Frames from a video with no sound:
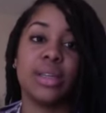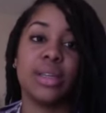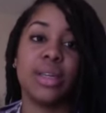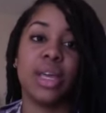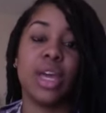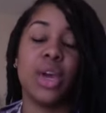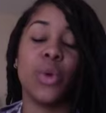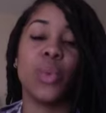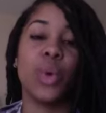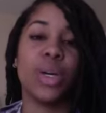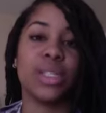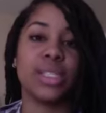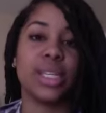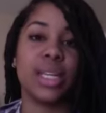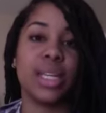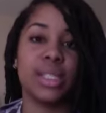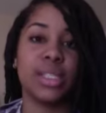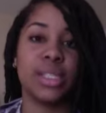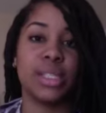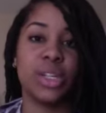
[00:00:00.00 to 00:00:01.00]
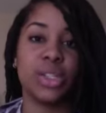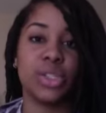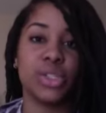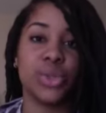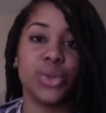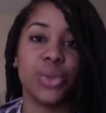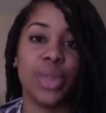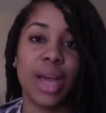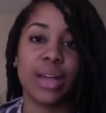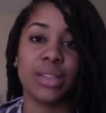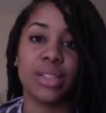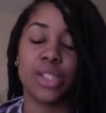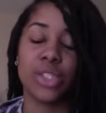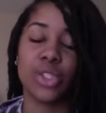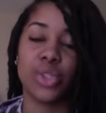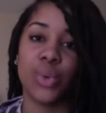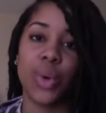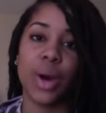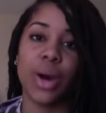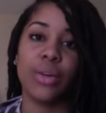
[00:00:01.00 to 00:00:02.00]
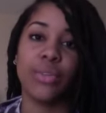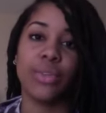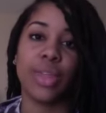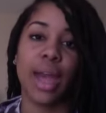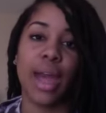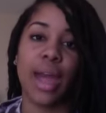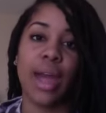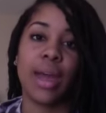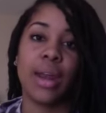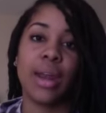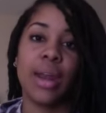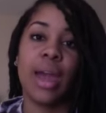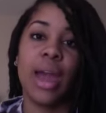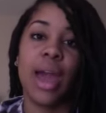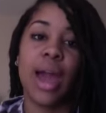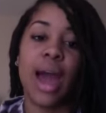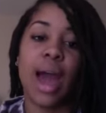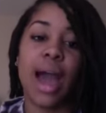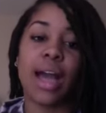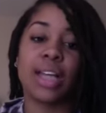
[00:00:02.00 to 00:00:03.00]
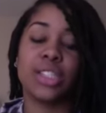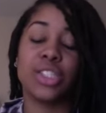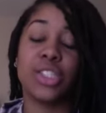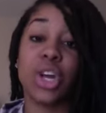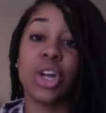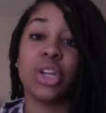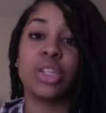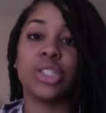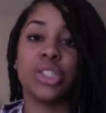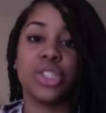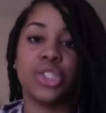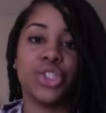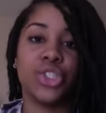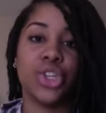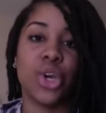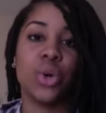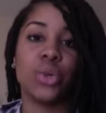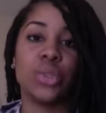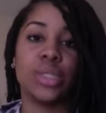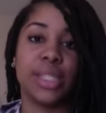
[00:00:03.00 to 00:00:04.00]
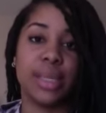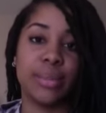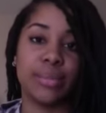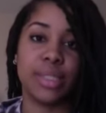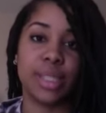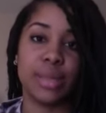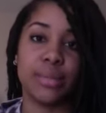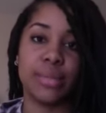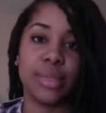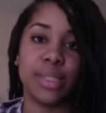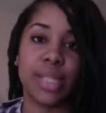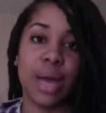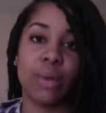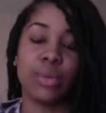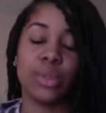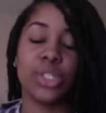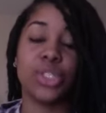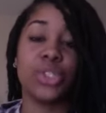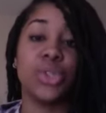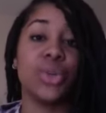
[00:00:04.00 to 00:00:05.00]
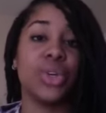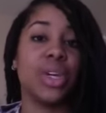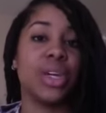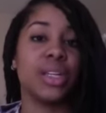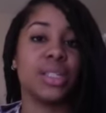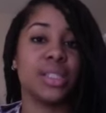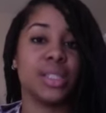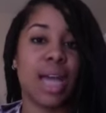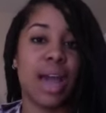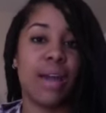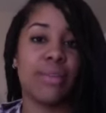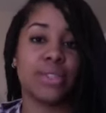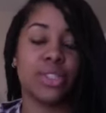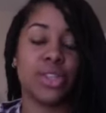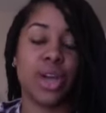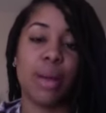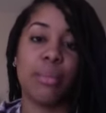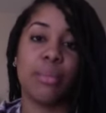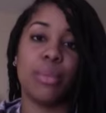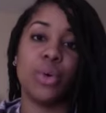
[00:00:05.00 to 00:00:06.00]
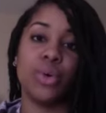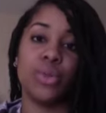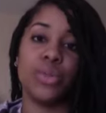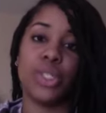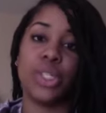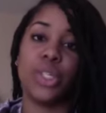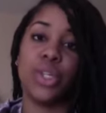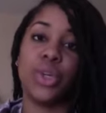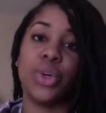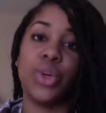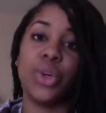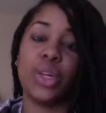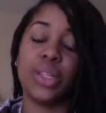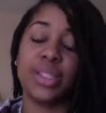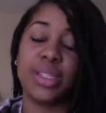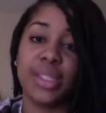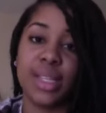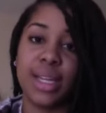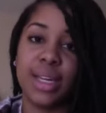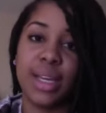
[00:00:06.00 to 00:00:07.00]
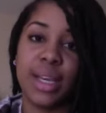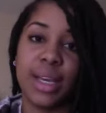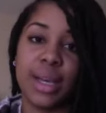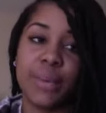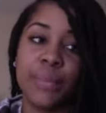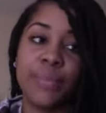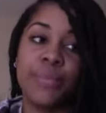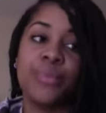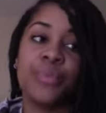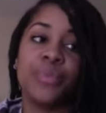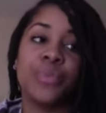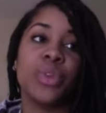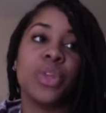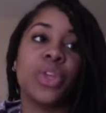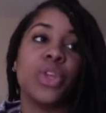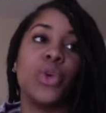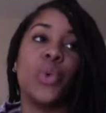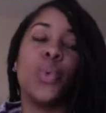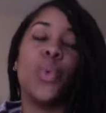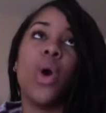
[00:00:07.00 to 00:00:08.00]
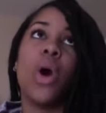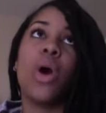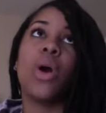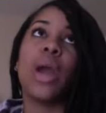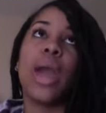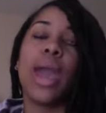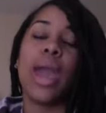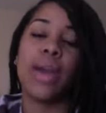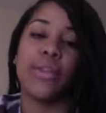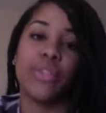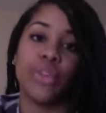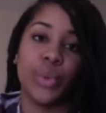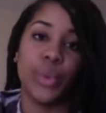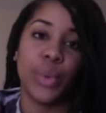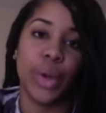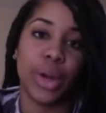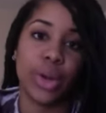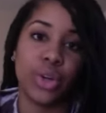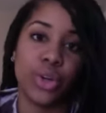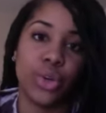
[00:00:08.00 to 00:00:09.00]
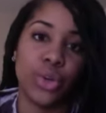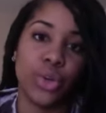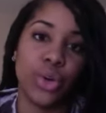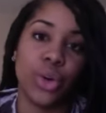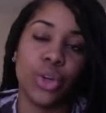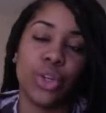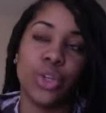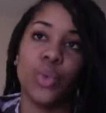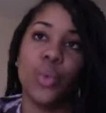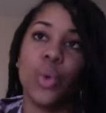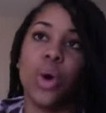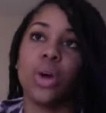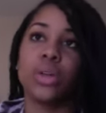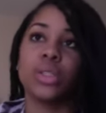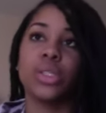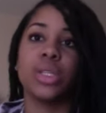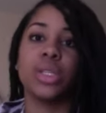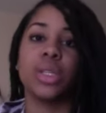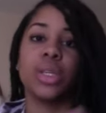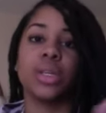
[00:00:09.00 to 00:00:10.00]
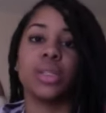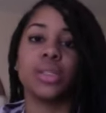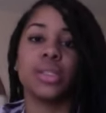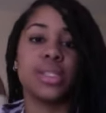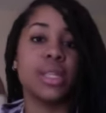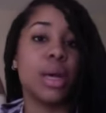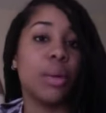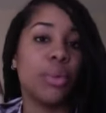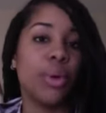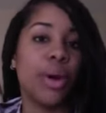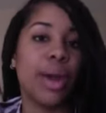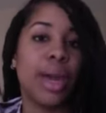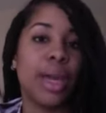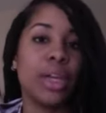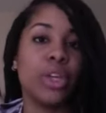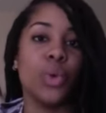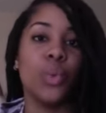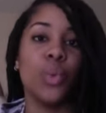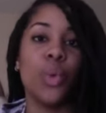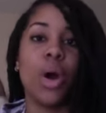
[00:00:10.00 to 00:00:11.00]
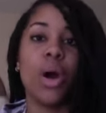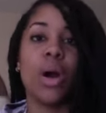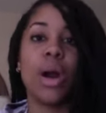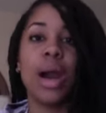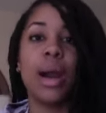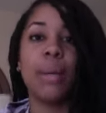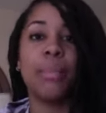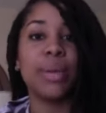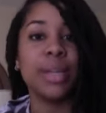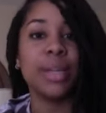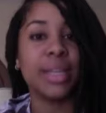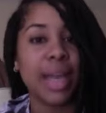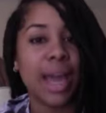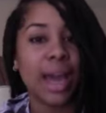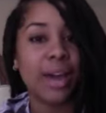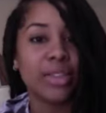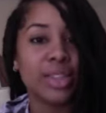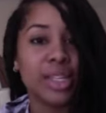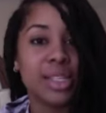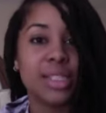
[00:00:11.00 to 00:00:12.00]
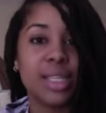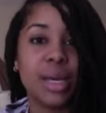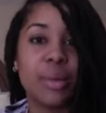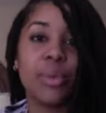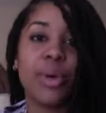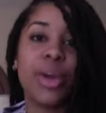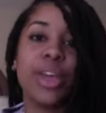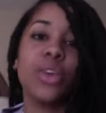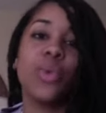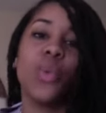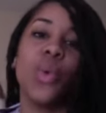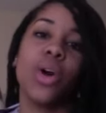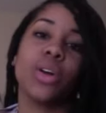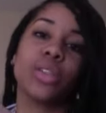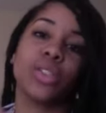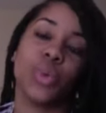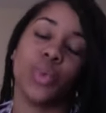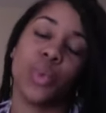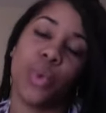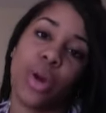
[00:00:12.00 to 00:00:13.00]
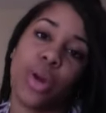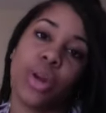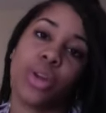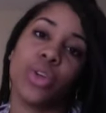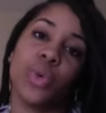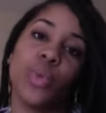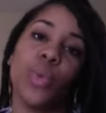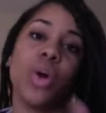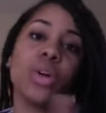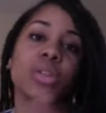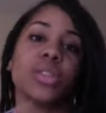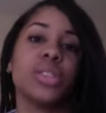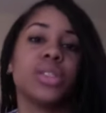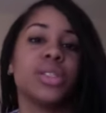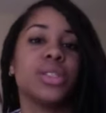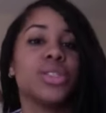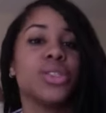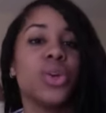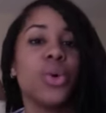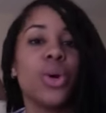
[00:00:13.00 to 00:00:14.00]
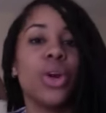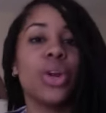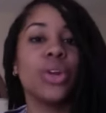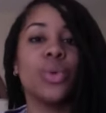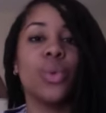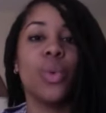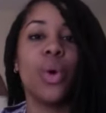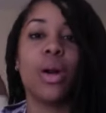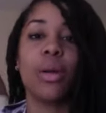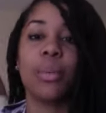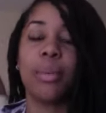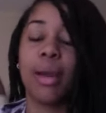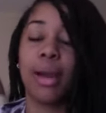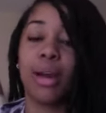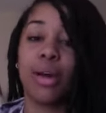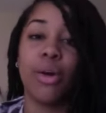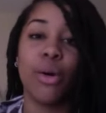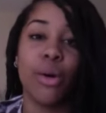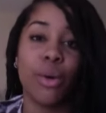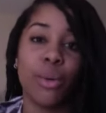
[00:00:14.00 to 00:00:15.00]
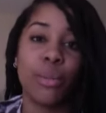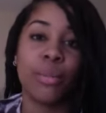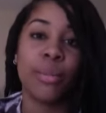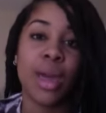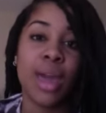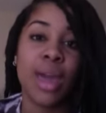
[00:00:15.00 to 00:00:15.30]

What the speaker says: it wasn't until 2012 that I started to show symptoms. That was 2 years after I moved to New York City. You walk everywhere in New York. You walk to the subway, you walk up and down the subway, you walk to work, you walk to the store, you walk back home.